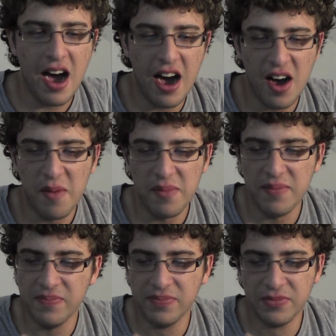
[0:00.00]

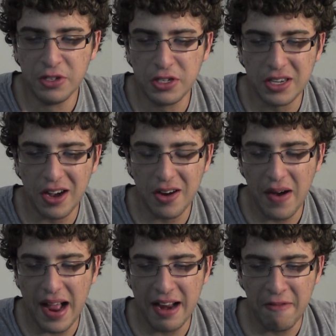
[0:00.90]
Um,
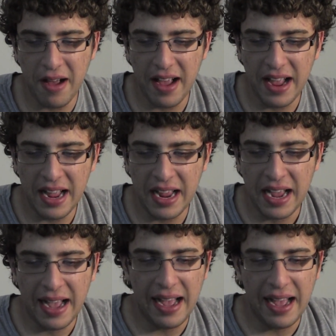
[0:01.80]
so, anyway,